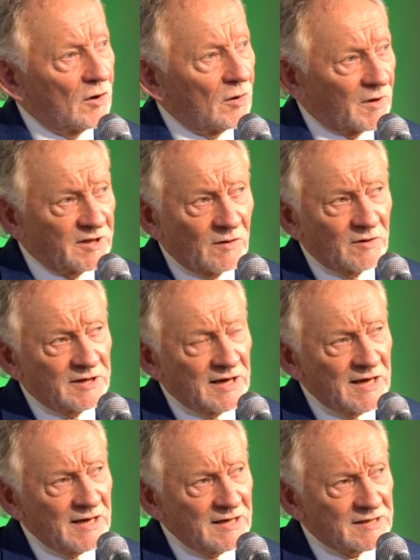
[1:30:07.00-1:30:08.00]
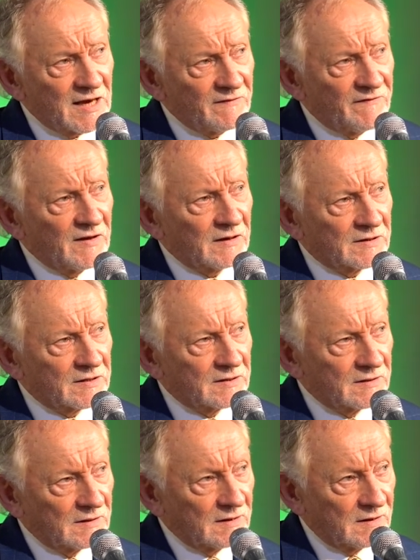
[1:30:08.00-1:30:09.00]
But there were days I felt
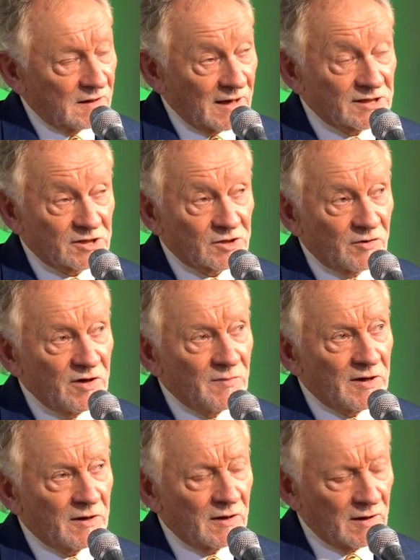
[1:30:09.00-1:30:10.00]
like screaming.